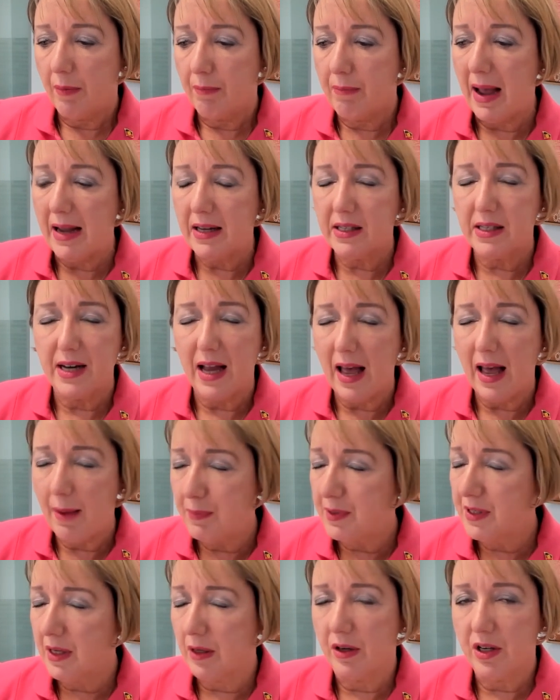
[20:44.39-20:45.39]
makes an
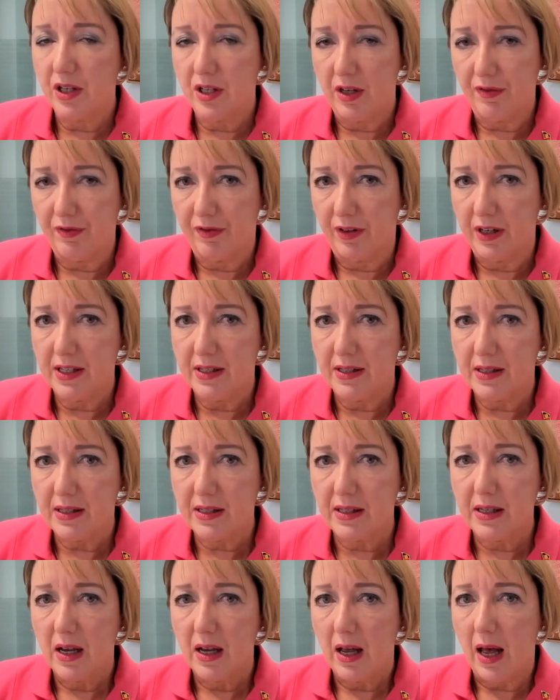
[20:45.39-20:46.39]
absolute
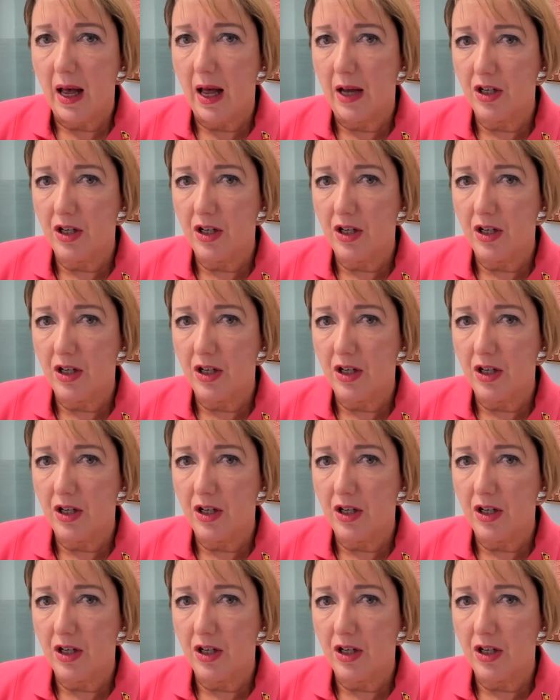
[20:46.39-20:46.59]
difference